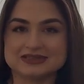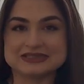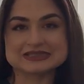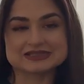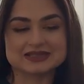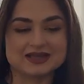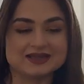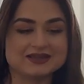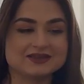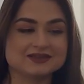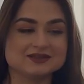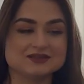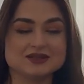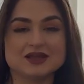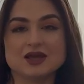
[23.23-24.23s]
It's like
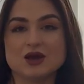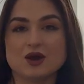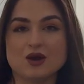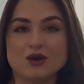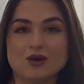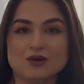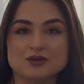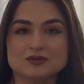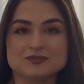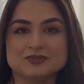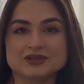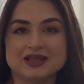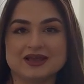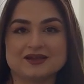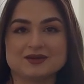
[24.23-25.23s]
in all
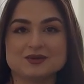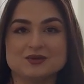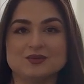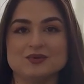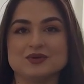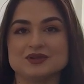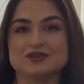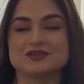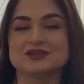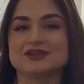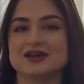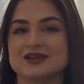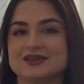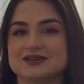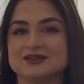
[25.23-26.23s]
black with the
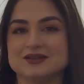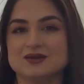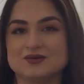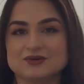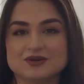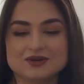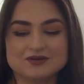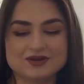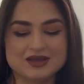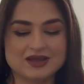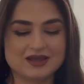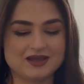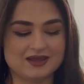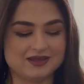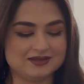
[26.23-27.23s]
Nike logo,
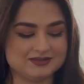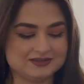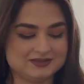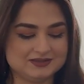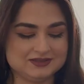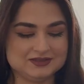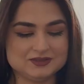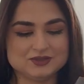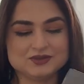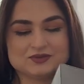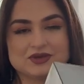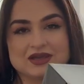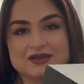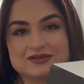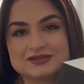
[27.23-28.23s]
and here you
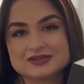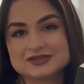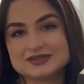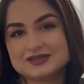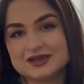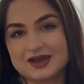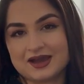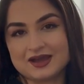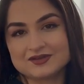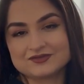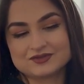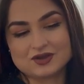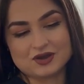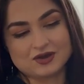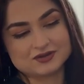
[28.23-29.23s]
can see
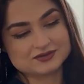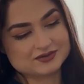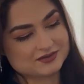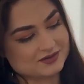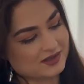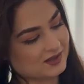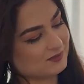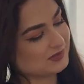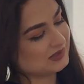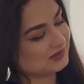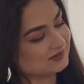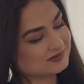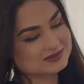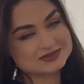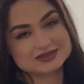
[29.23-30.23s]
I've gotten them
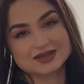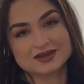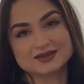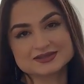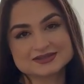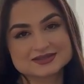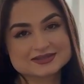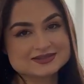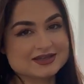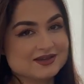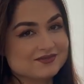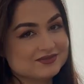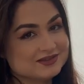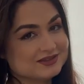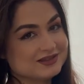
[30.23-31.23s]
in size
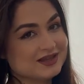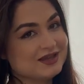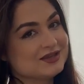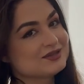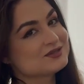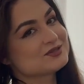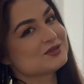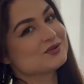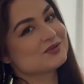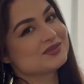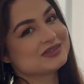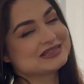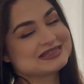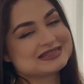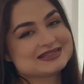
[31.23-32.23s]
7, so
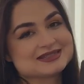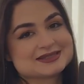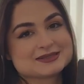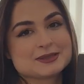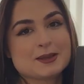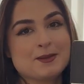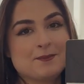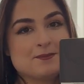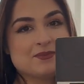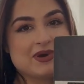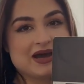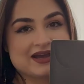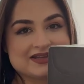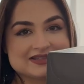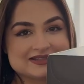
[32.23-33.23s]
this is
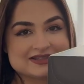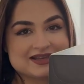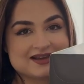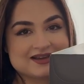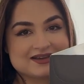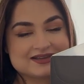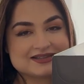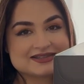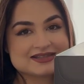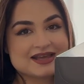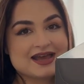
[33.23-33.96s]
my size.